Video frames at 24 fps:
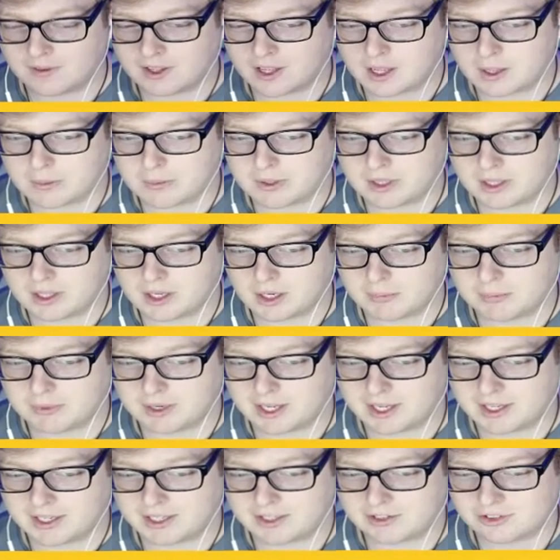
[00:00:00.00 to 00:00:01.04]
I mean, I'm
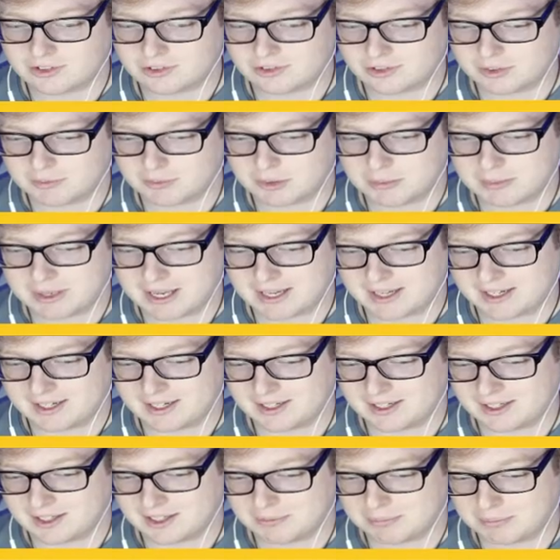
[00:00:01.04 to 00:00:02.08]
not extremely mad I
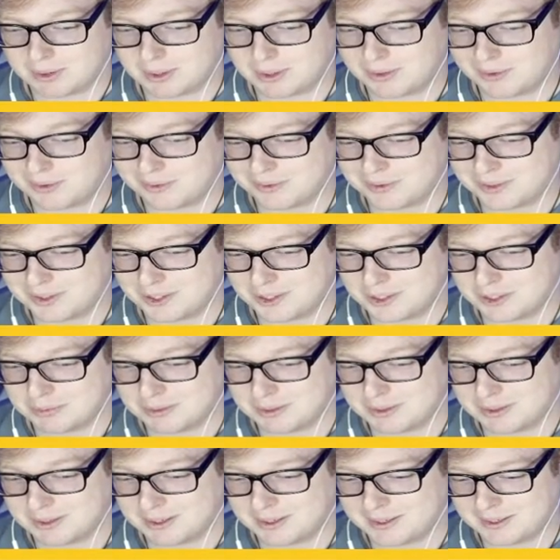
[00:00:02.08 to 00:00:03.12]
didn't get Palkia, to be
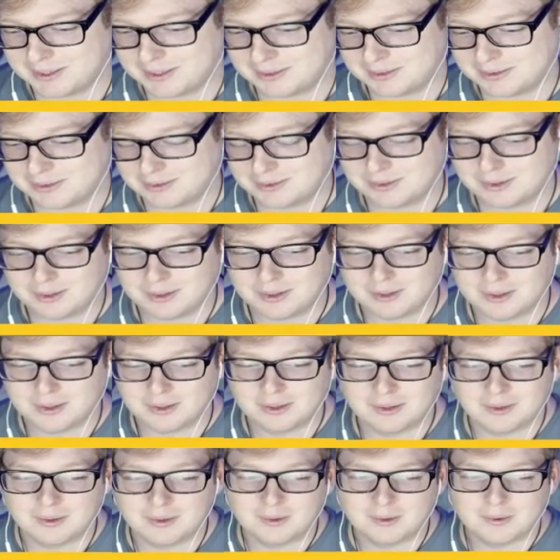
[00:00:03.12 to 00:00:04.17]
honest.
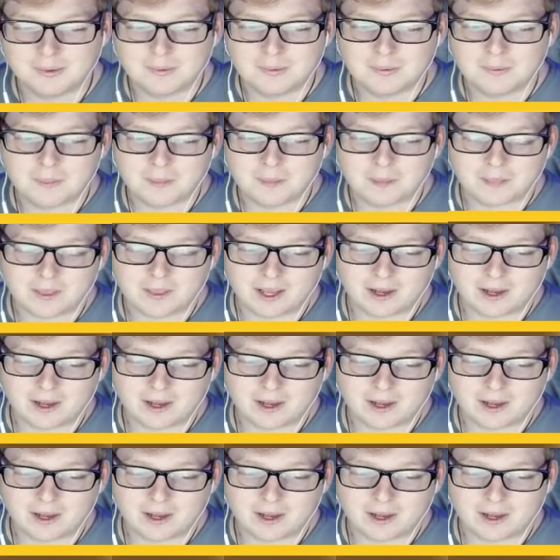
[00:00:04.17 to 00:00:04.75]
I